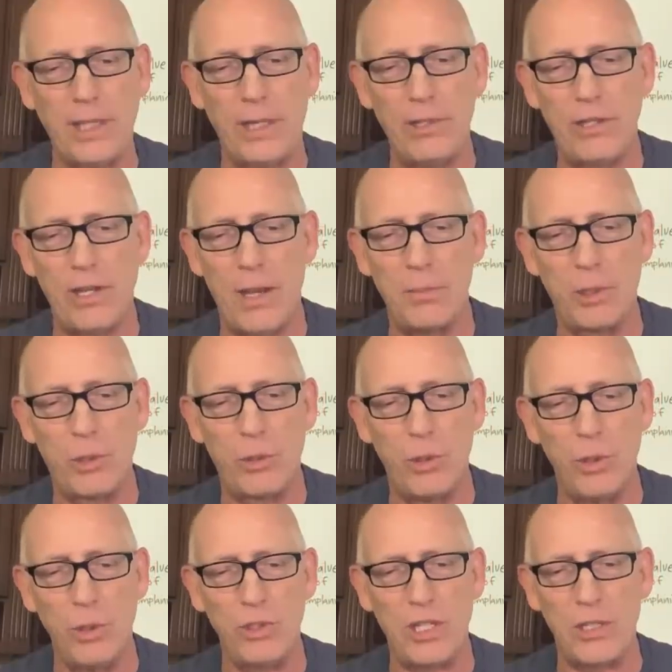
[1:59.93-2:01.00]
Tom
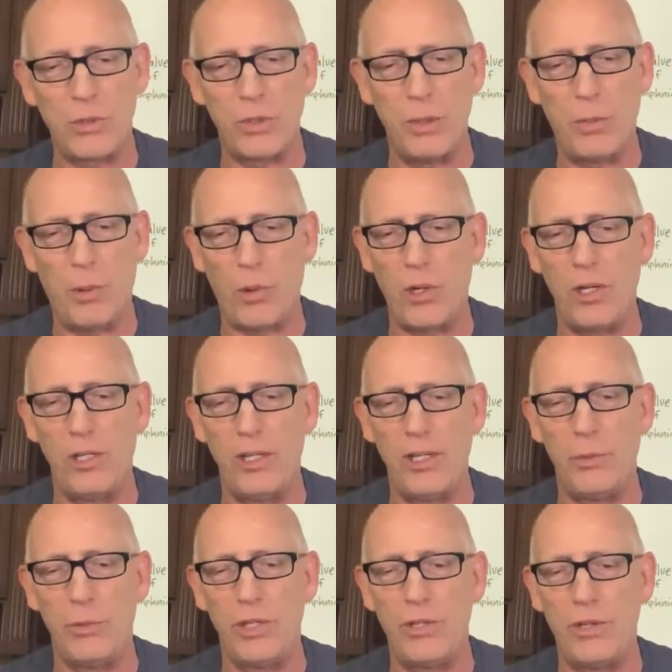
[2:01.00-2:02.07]
Cruise has
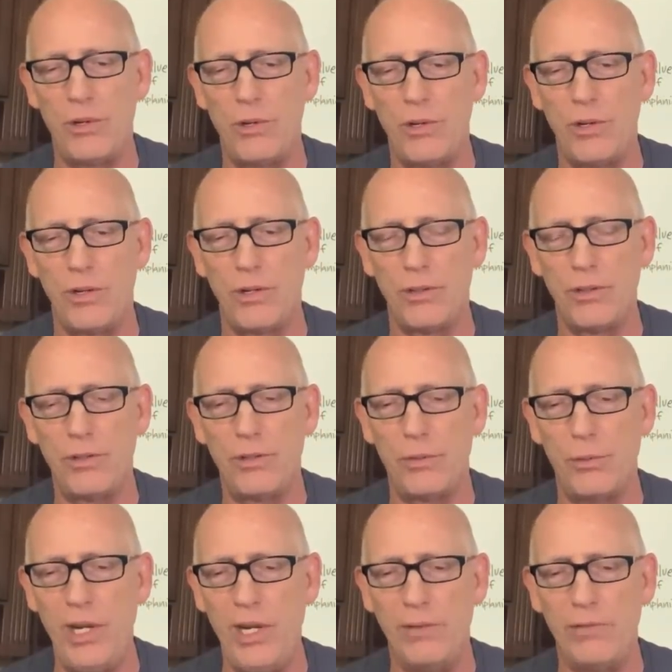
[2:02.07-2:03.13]
reportedly returned
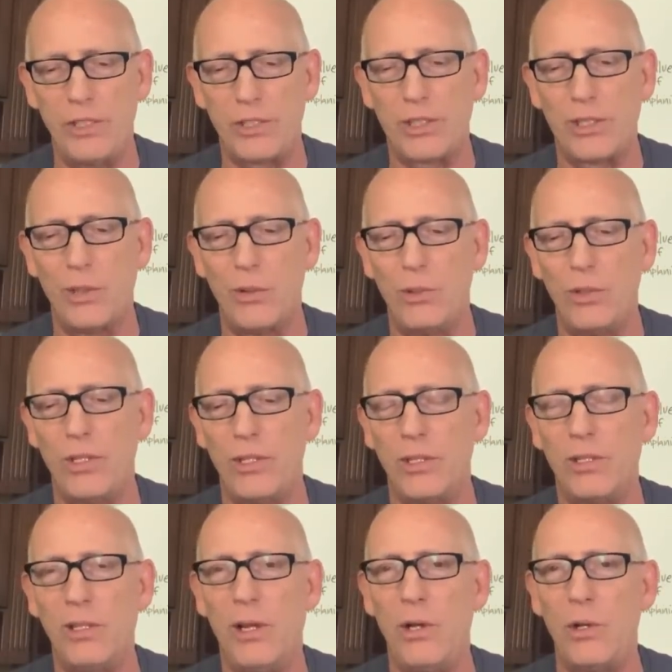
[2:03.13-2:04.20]
three of his Golden
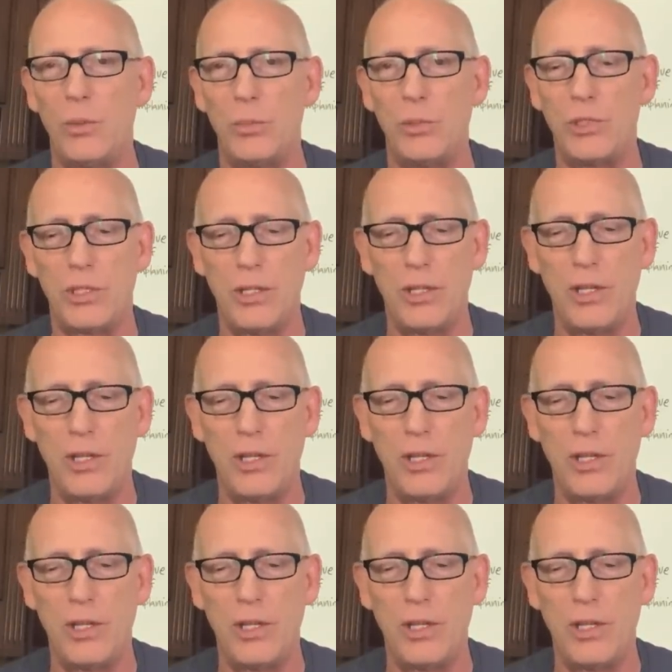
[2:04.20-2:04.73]
Globes